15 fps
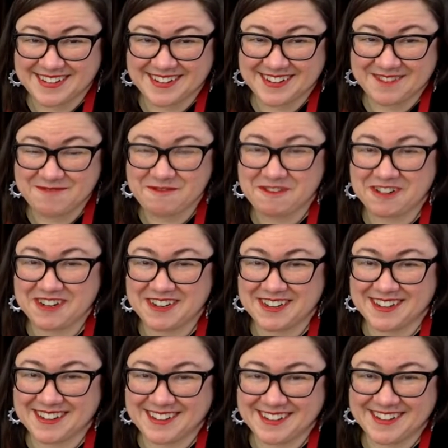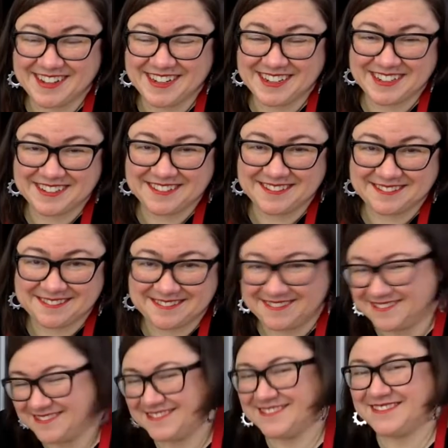warning, and then
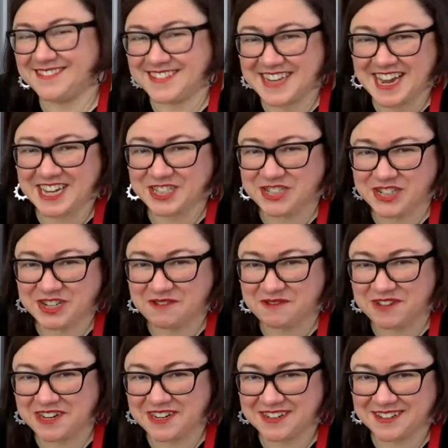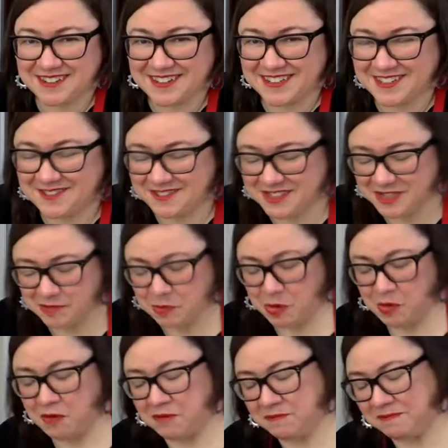dashing away into its
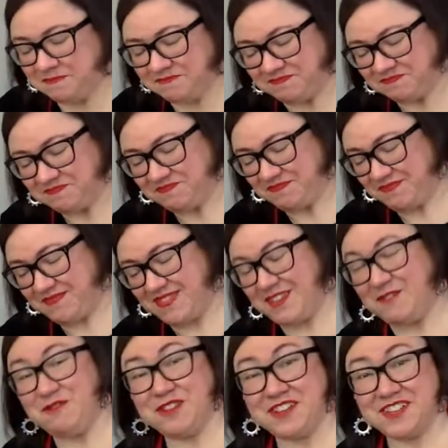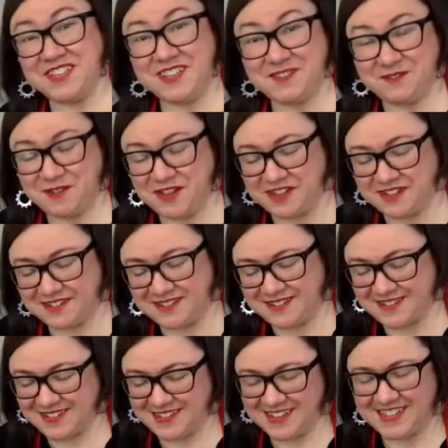burrow. Really fun.
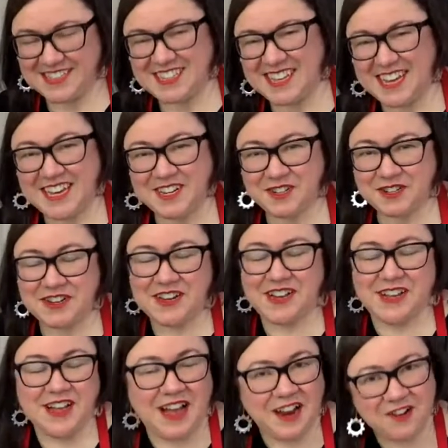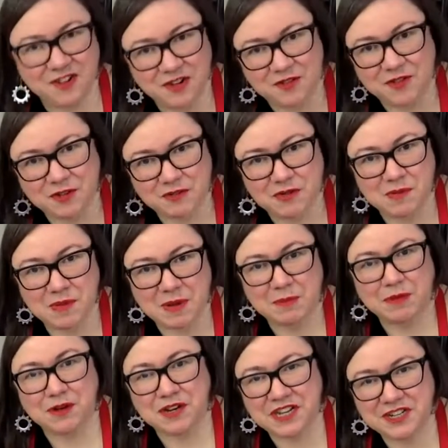It's like I don't know if you
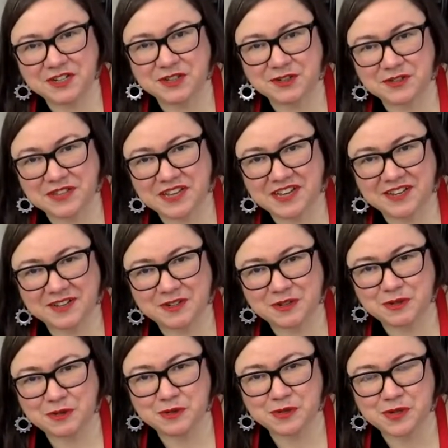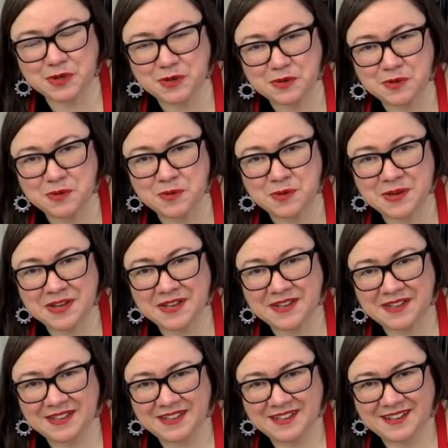remember Hinterland Who's Who.
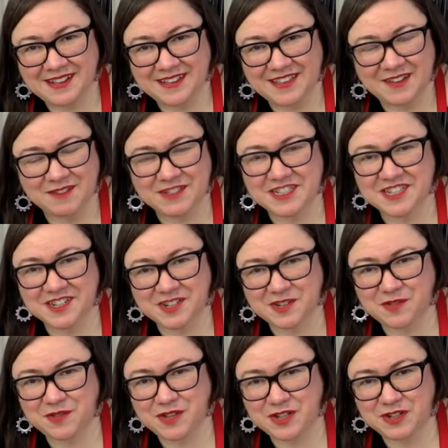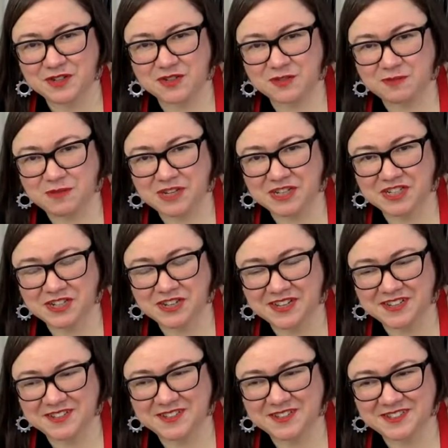That was such a feature of my
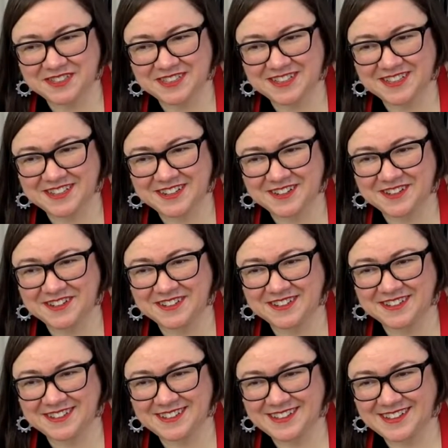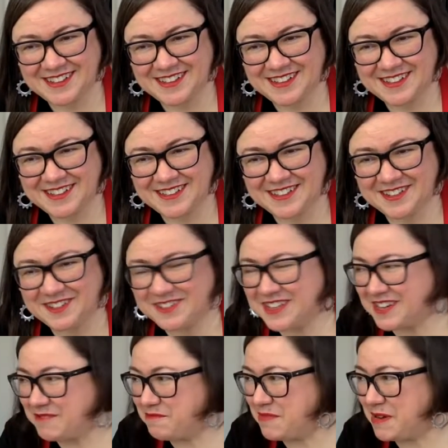childhood. The little
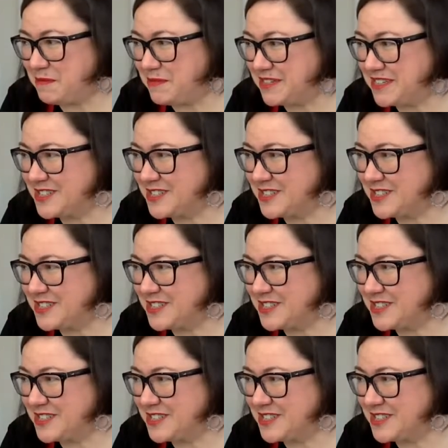like public.